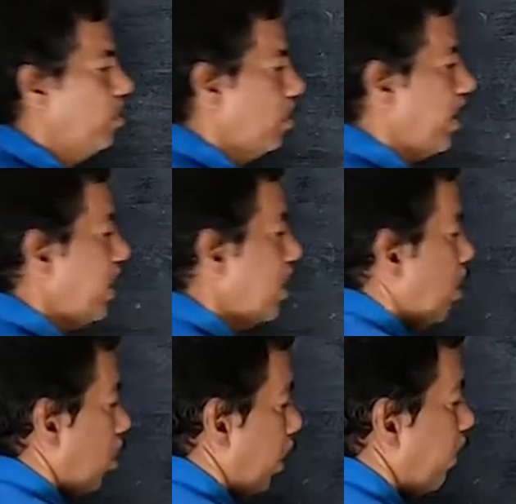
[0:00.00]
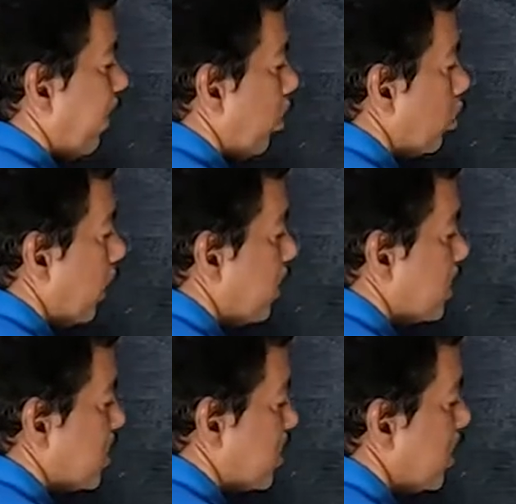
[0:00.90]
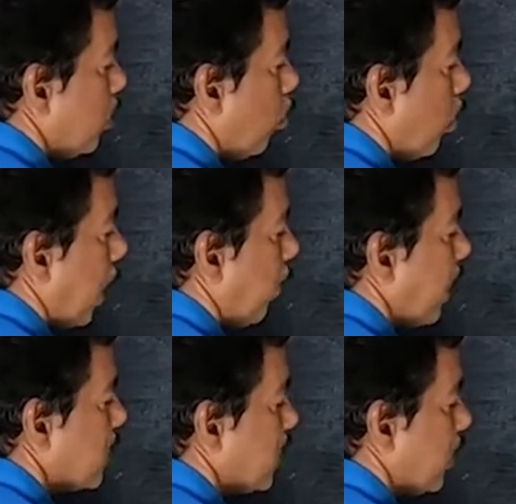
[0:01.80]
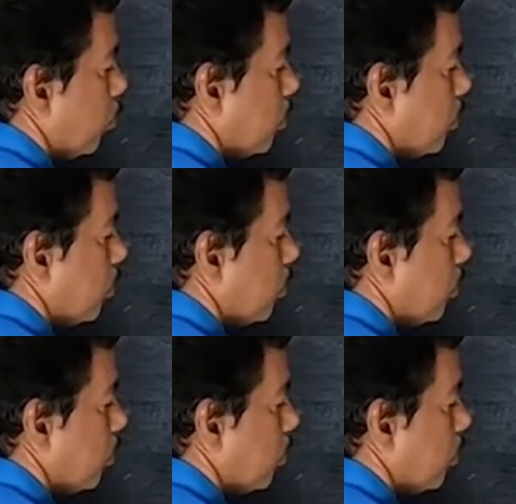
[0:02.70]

Okay, already we know that 0, 0.